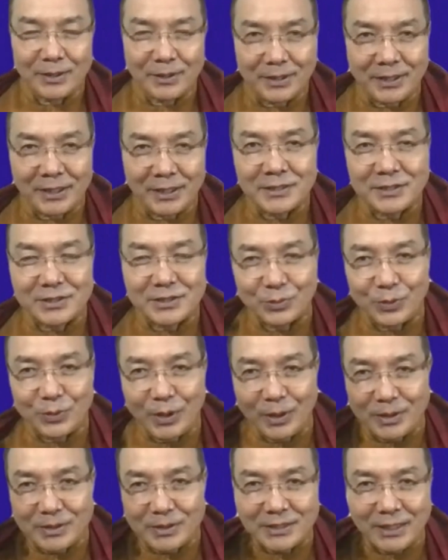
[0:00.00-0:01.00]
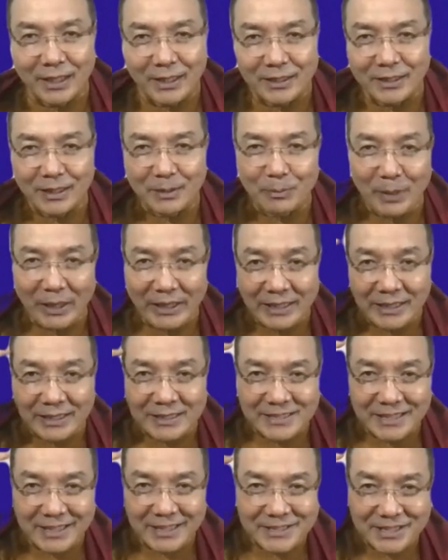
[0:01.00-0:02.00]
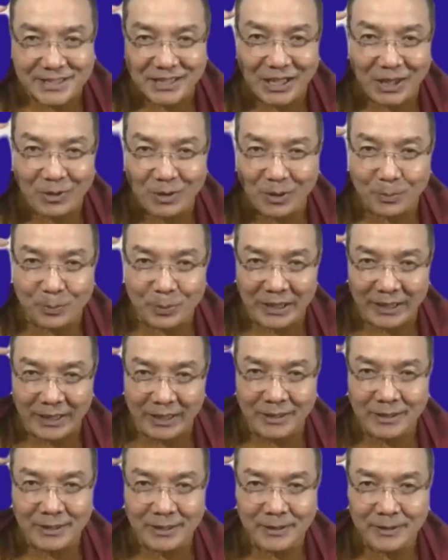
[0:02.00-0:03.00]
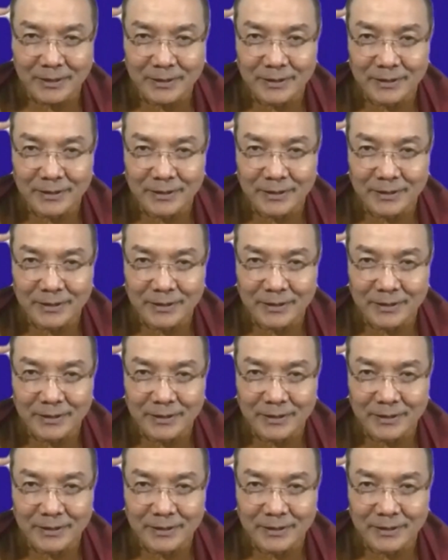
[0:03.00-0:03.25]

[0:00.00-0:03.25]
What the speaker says: things will start making sense in our brain.